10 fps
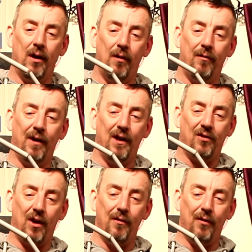
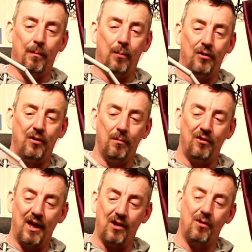fits over the bottom
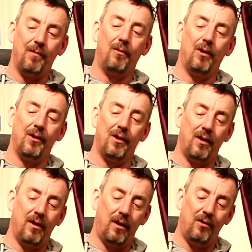section of the rod.
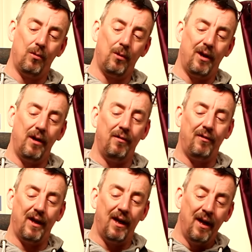That's called an
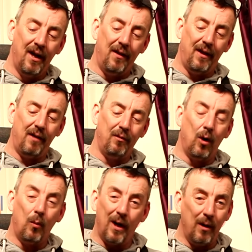overfit. Now you haven't
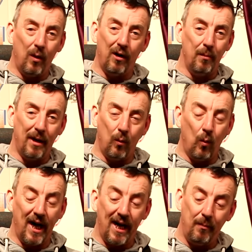got to worry about
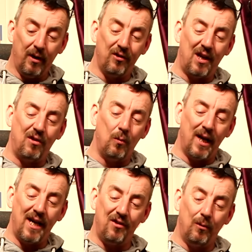wear, because as it
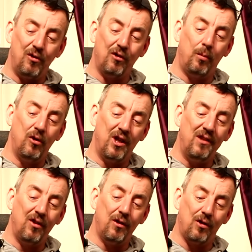wears it will just push
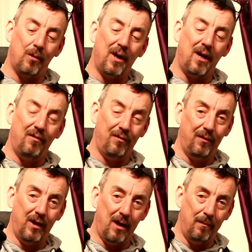into the top half
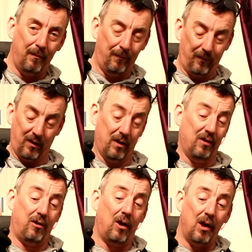
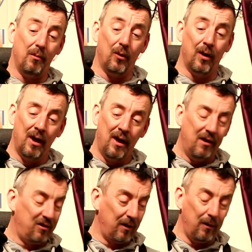slightly more,
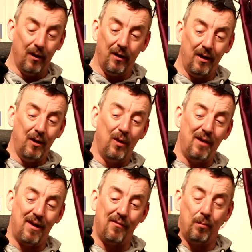so you'll
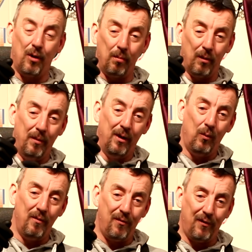never have a problem
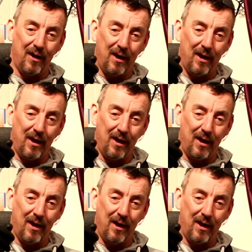with